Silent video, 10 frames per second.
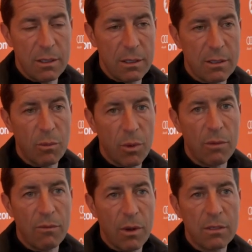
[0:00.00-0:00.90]
And it's
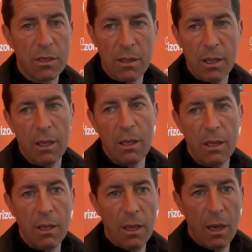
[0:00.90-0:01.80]
important for us to think
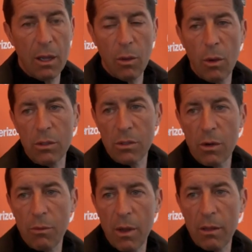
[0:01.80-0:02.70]
long
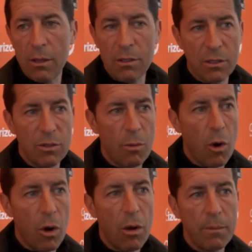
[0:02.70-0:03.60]
term rather than just
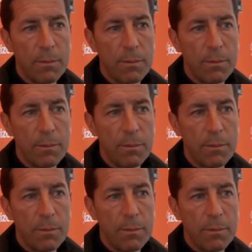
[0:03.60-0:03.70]
tomorrow.